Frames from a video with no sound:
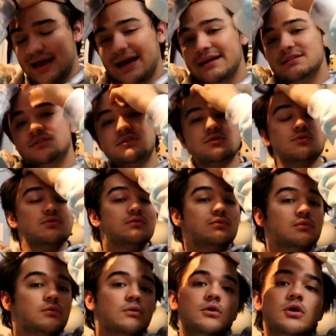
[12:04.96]
I had
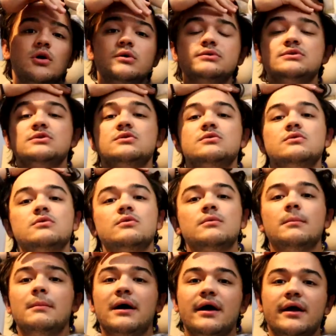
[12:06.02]
to go
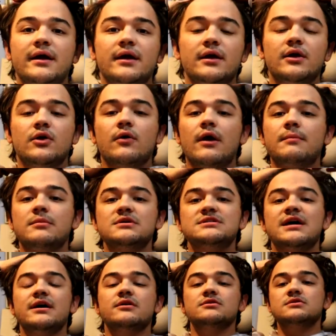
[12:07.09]
to my
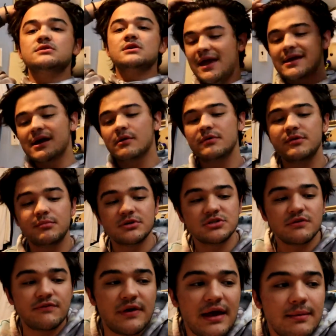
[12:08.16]
grandma's house, hang out with a
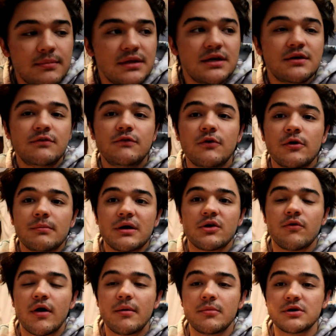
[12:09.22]
bunch of family for my
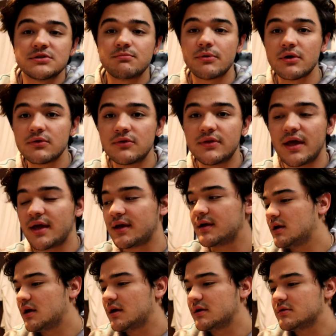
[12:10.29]
grandma's
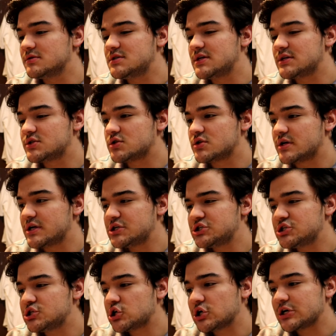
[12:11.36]
birthday. It was yesterday.
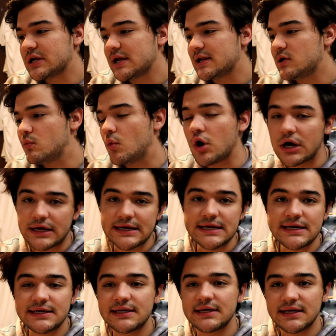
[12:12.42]
She turned
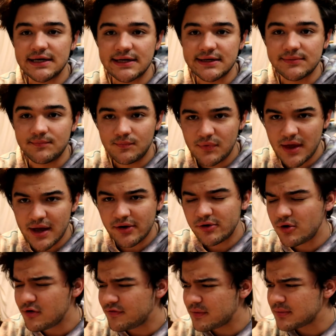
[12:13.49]
81. I don't
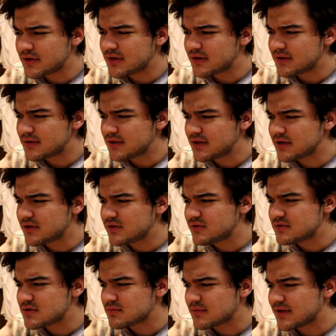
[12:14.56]
know if I'm gonna
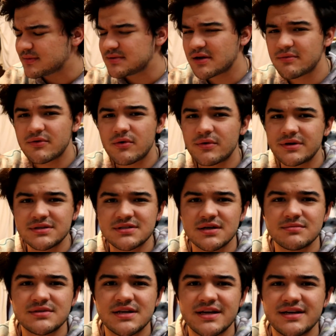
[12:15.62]
include some clips. I recorded
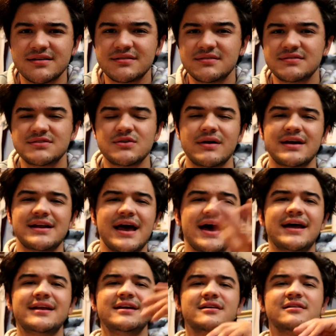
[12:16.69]
some today so I can
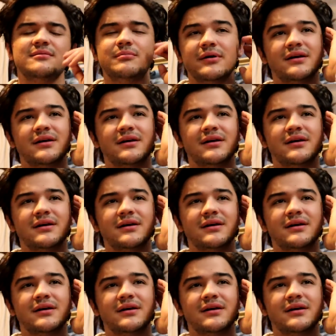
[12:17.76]
add here,